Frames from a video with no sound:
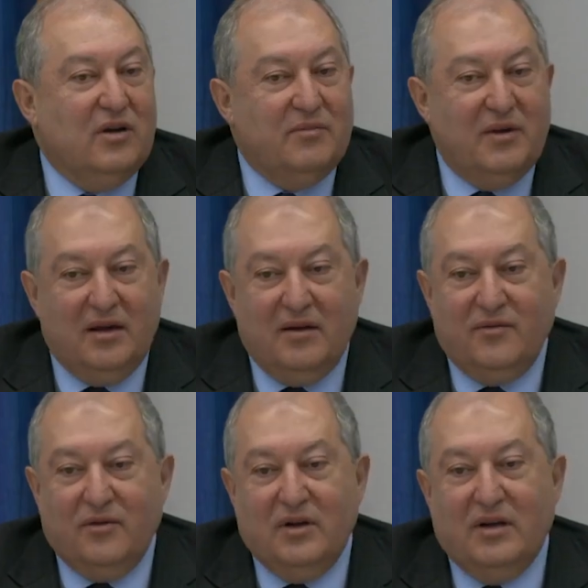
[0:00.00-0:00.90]
will be
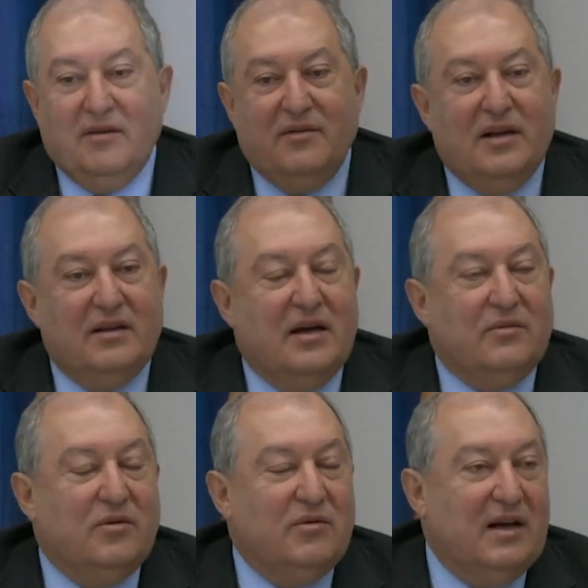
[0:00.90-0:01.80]
for an event
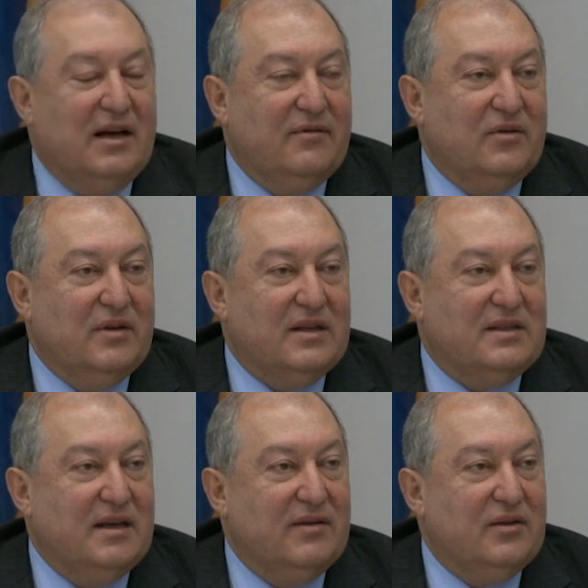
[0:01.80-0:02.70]
that we will have on the
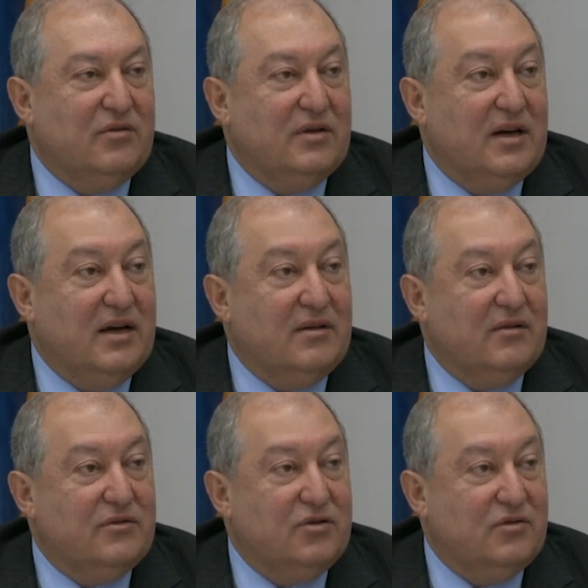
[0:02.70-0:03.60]
7th to 9th
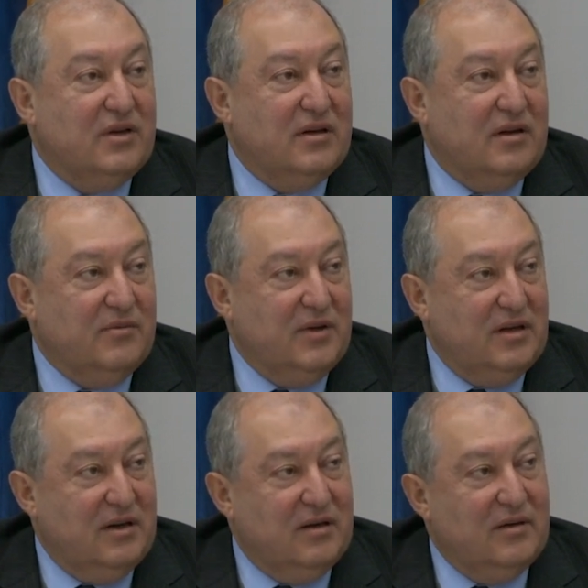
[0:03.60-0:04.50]
of June in
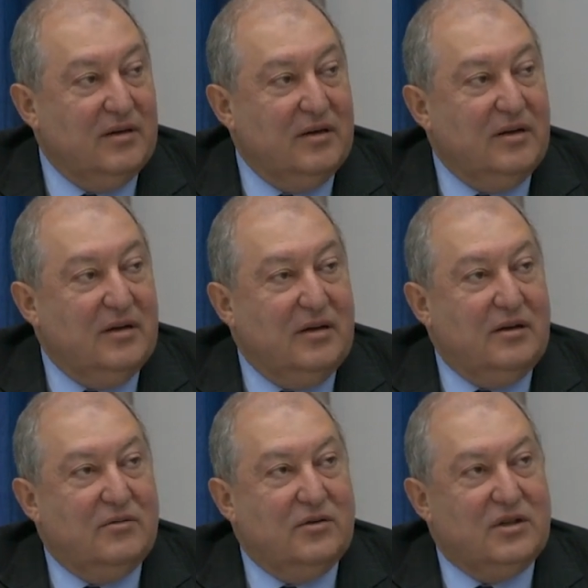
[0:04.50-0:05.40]
Armenia,
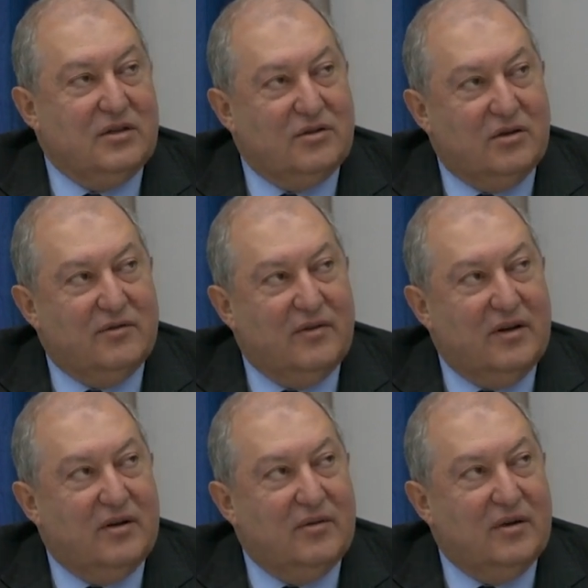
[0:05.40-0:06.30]
which is sort of
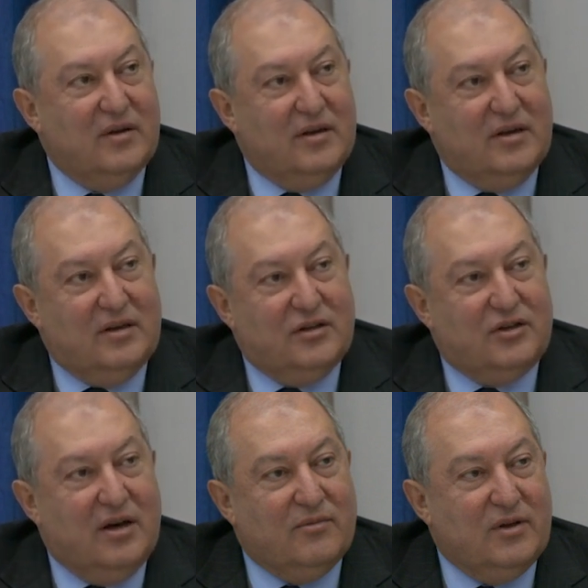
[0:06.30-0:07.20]
a
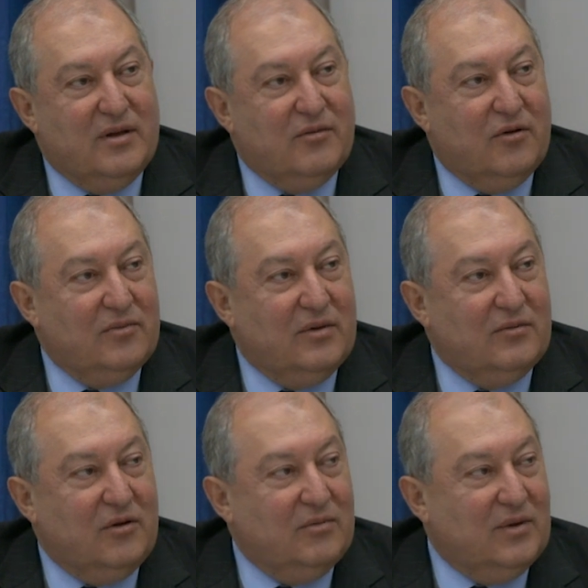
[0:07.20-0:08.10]
Chamonix
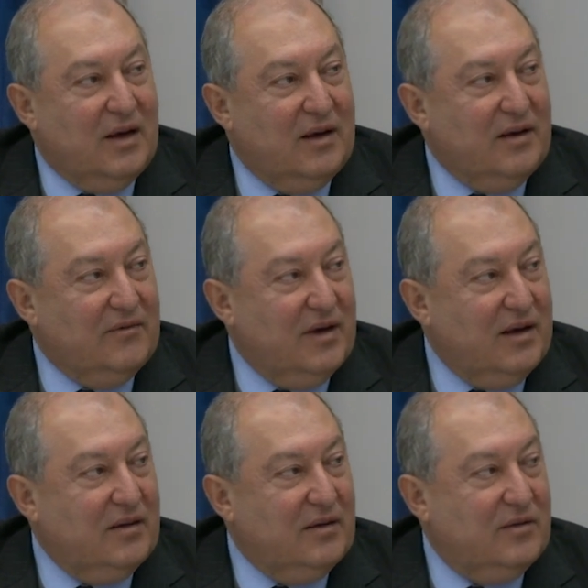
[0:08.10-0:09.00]
Mont, Blanc
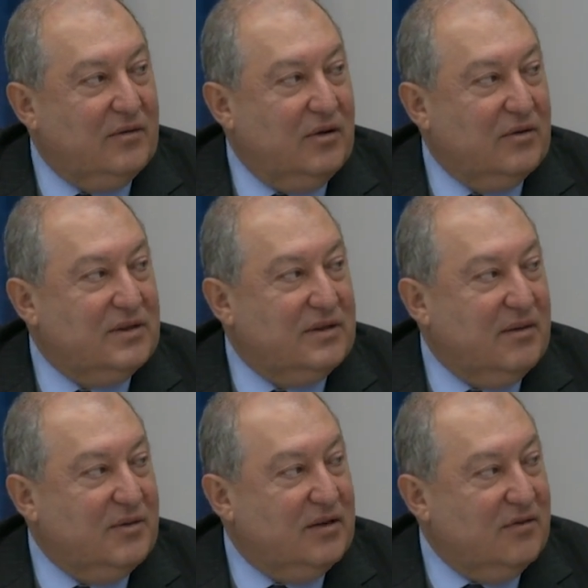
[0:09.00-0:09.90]
event called
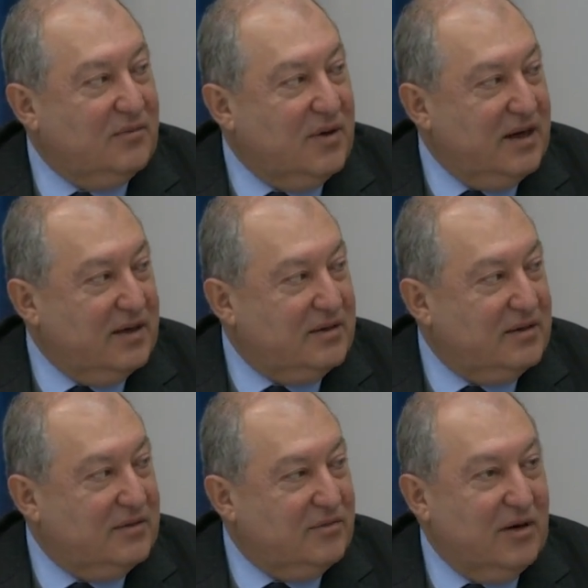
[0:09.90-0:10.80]
Summit of
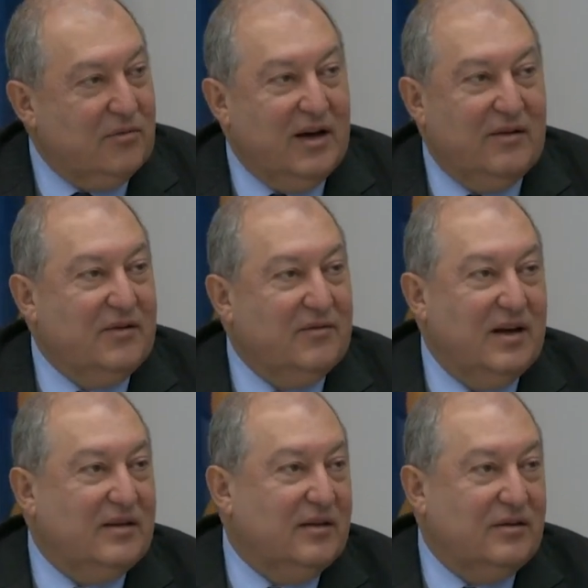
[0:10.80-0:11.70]
Minds, where we have
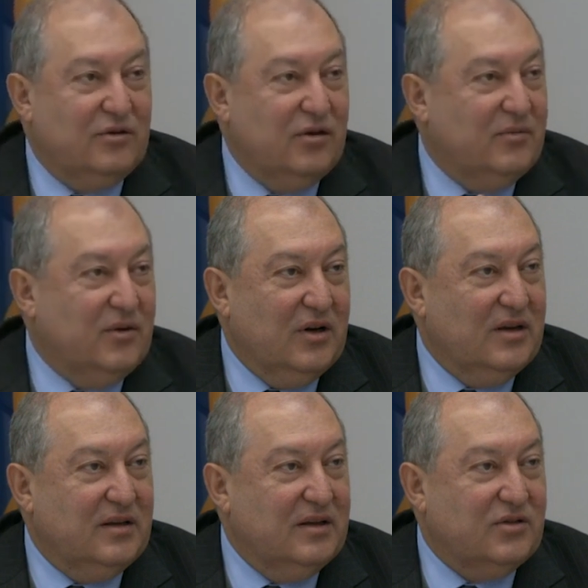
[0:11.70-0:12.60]
invited top
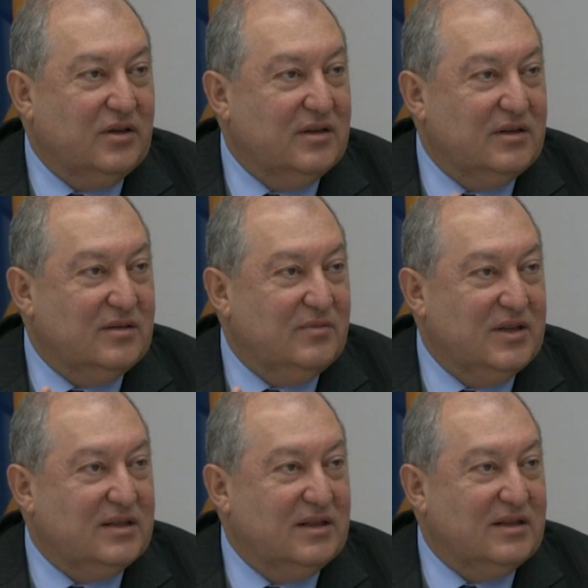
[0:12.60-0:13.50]
politicians,
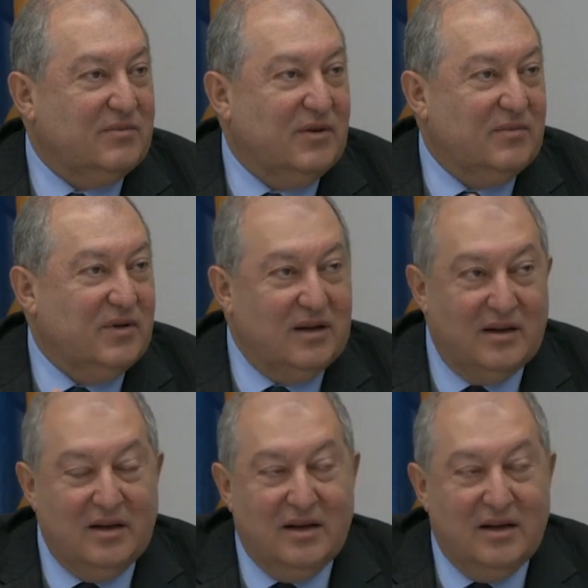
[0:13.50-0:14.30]
business people,